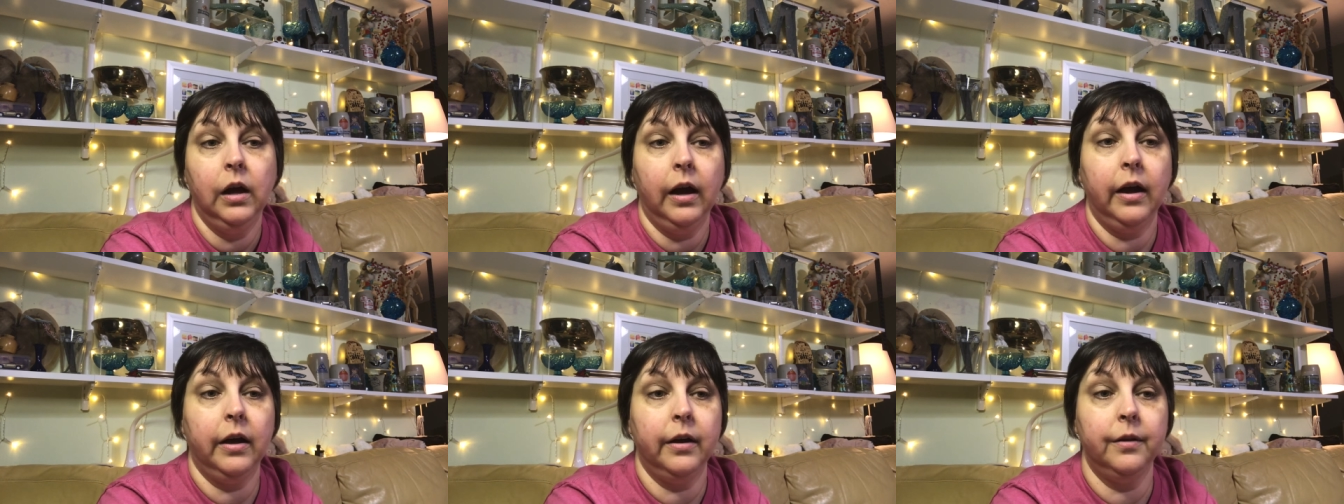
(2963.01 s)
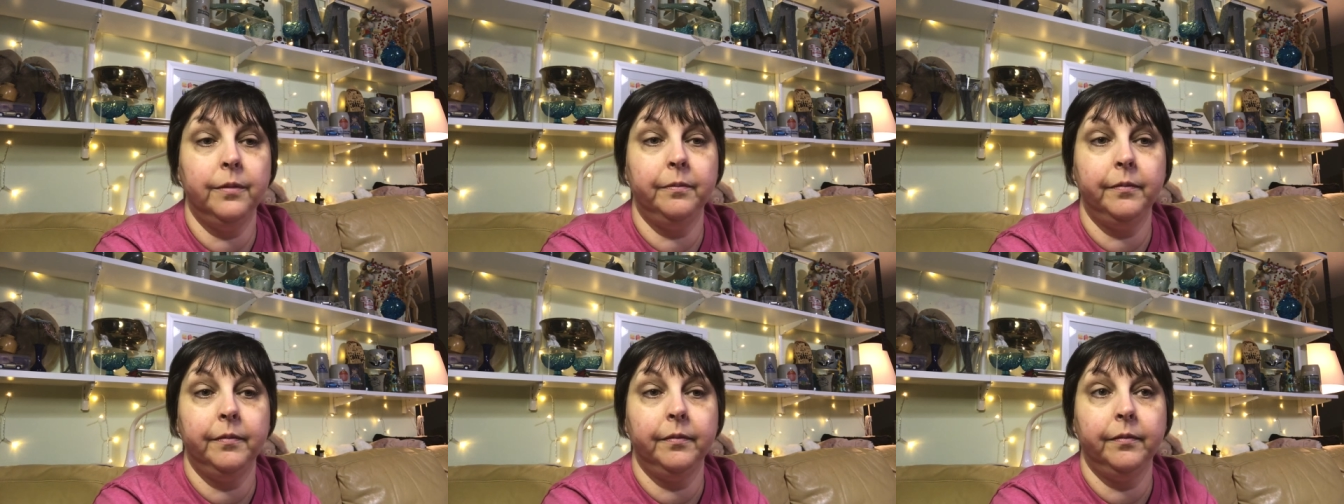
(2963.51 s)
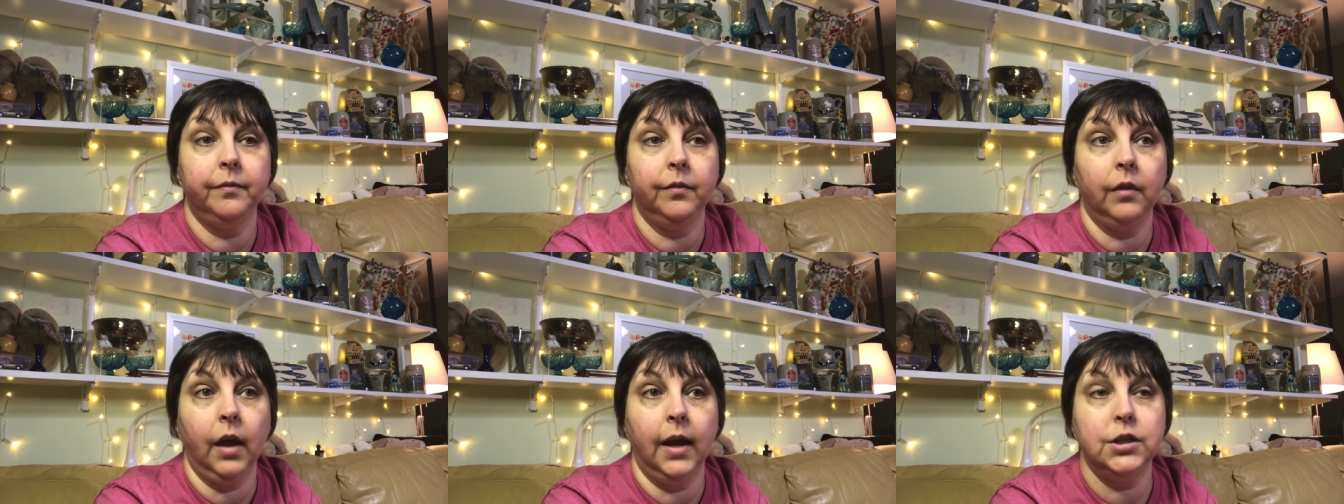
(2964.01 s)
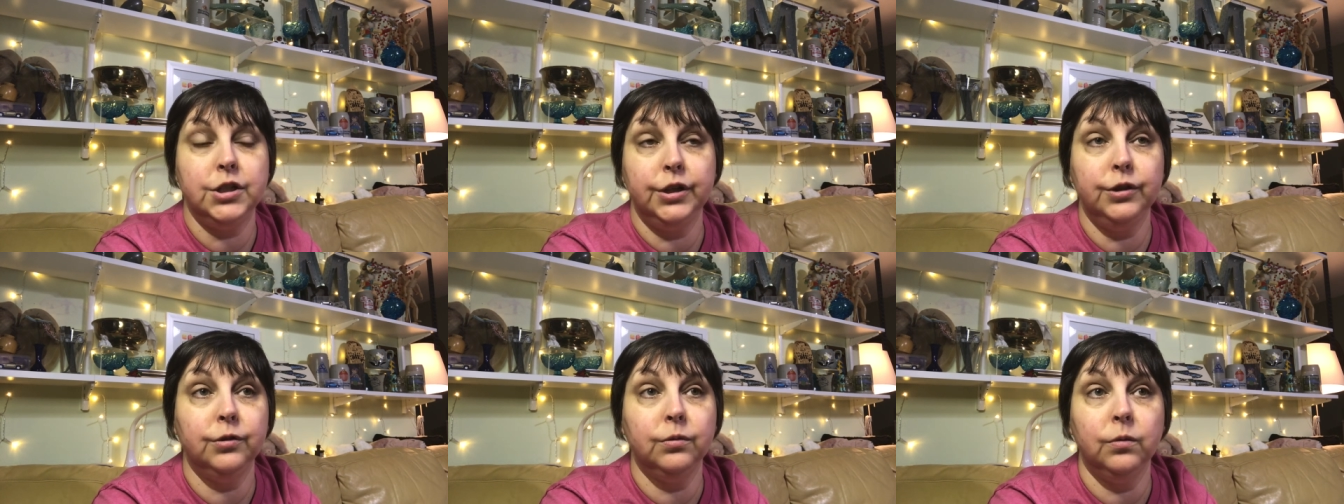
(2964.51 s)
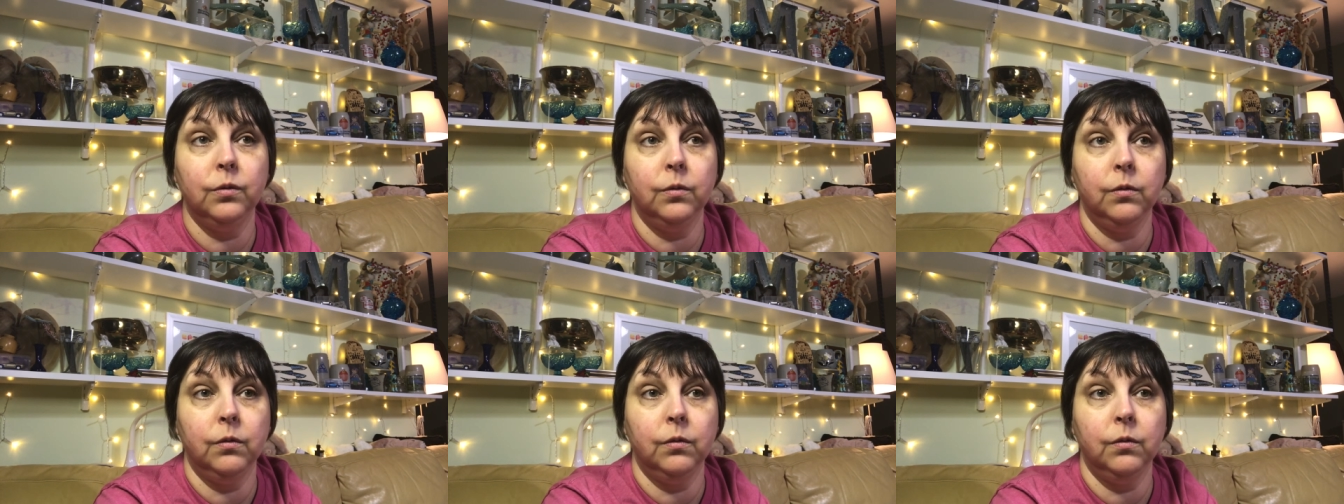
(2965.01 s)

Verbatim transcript: Um, I do.